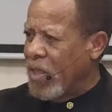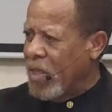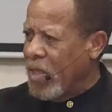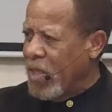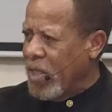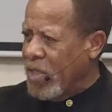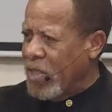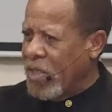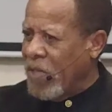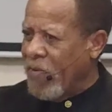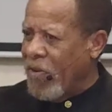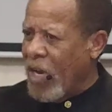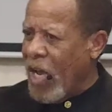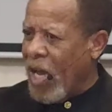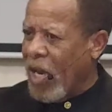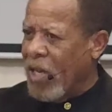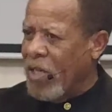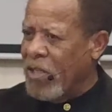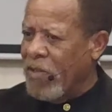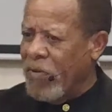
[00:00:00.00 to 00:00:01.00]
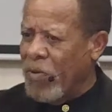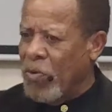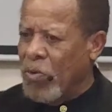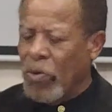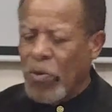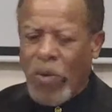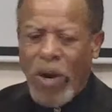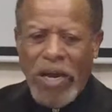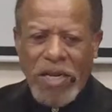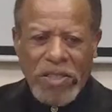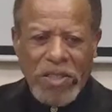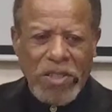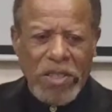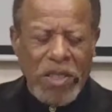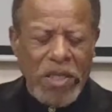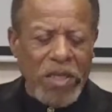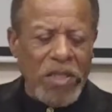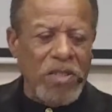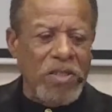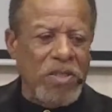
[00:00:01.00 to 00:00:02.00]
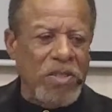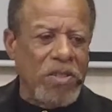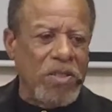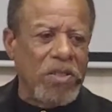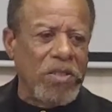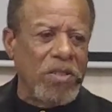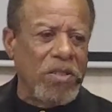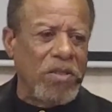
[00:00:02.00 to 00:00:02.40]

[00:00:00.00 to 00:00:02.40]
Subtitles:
is the knowledge of who Christ is.